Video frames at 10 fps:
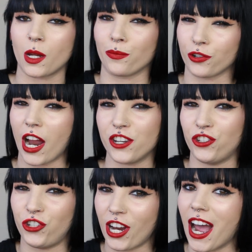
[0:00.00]
some
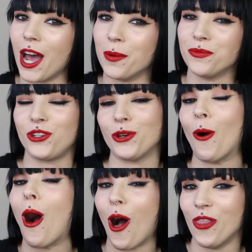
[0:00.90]
red gems, you
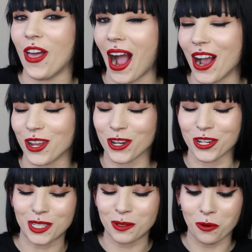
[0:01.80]
know, all that
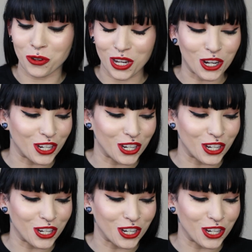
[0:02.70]
good spooky